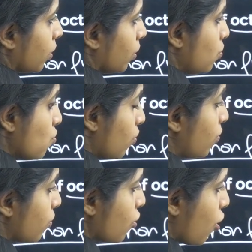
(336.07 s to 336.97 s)
No
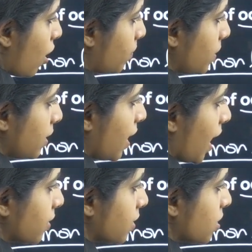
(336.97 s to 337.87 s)
common
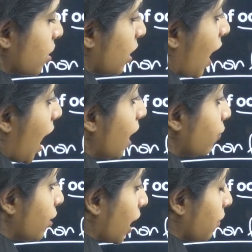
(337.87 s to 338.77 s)
ancestry.
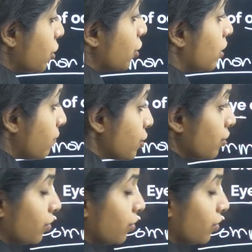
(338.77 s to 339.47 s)
And for divergent elevation,